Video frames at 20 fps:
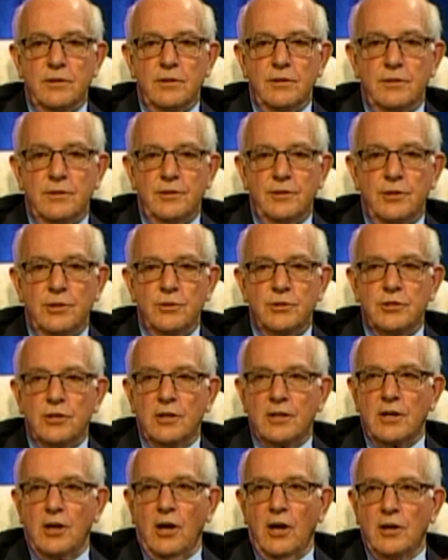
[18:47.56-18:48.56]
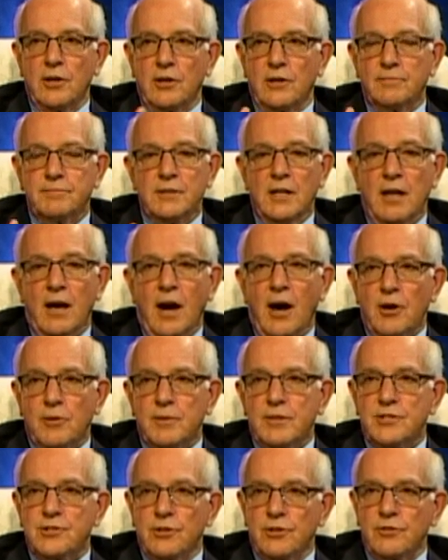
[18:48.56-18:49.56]
you took all our
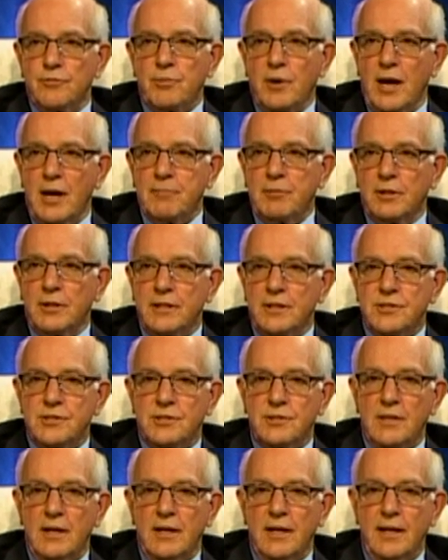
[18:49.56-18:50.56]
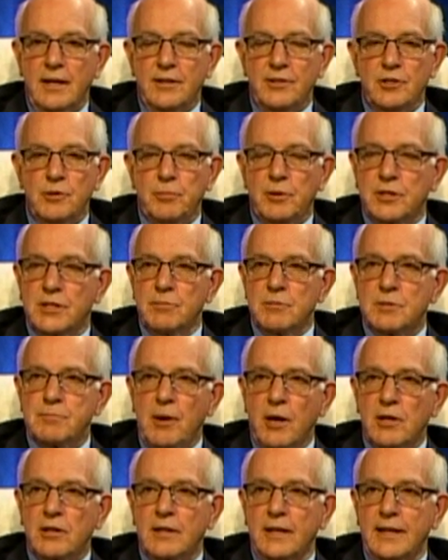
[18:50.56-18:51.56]
reserve properties and you put them as
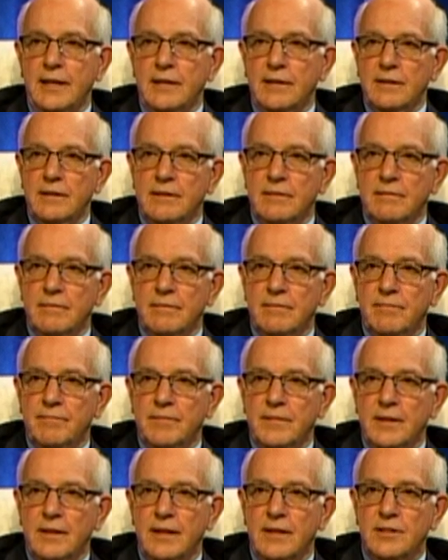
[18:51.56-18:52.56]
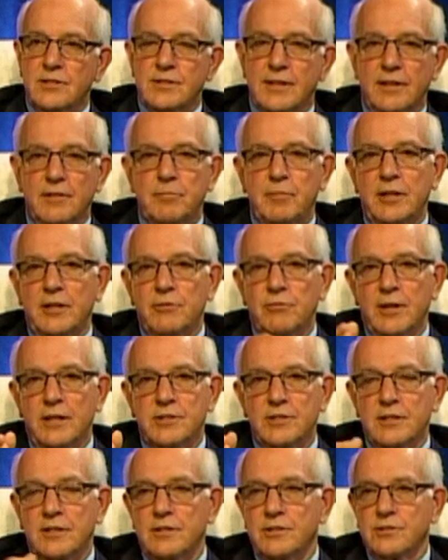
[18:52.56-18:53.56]
parkland instead of being
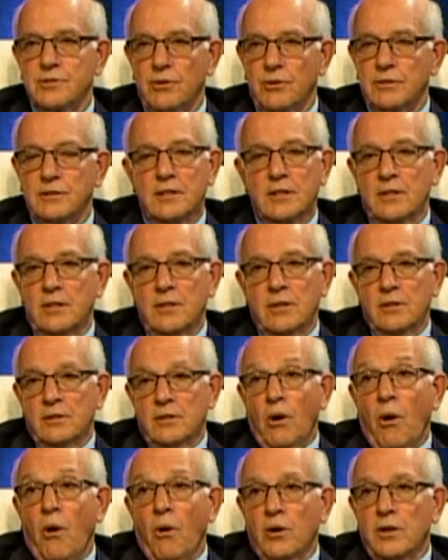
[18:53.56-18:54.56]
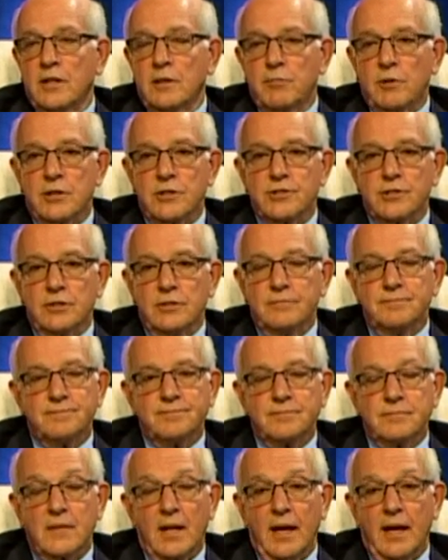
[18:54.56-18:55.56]
residence or commercial.
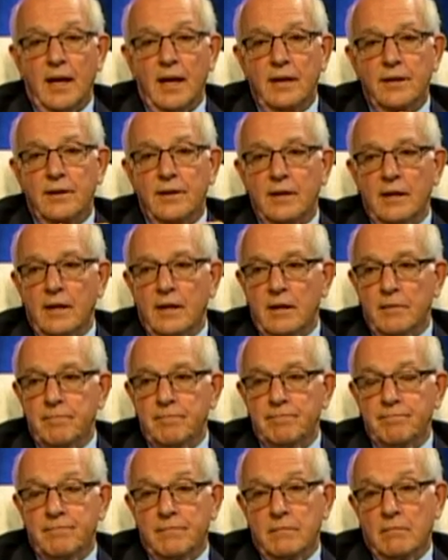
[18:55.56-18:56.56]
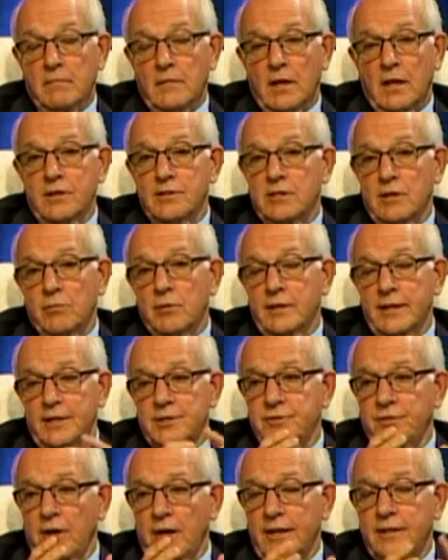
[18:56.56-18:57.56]
And I said, well, that's
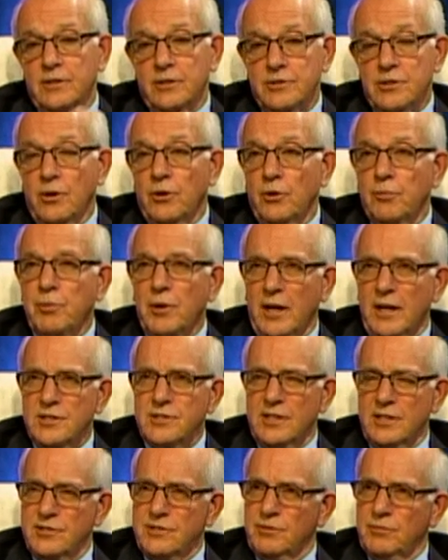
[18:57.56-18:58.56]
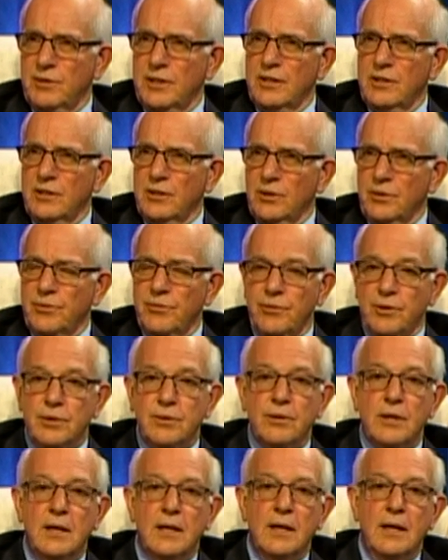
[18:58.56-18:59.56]
fine. There's a whole process that we can go
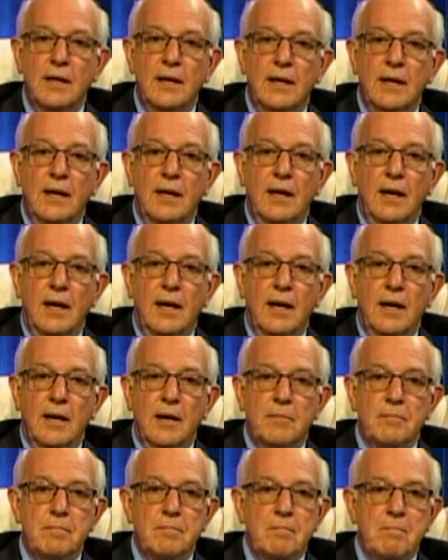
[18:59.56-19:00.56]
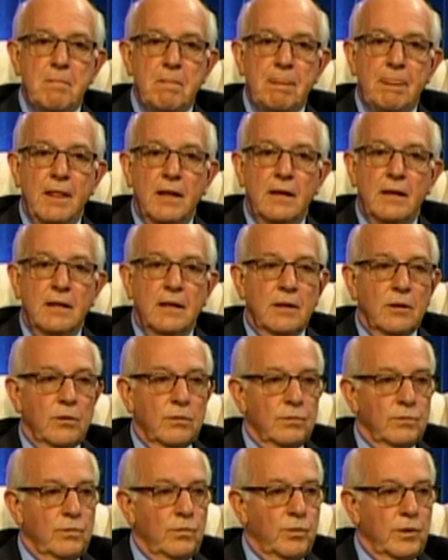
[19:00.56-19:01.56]
through.
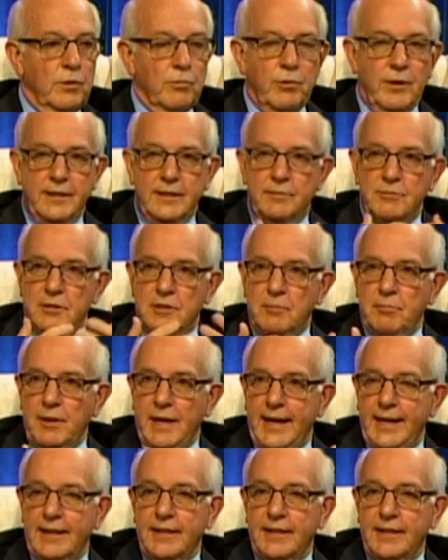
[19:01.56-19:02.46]
We'll bring them to the Planning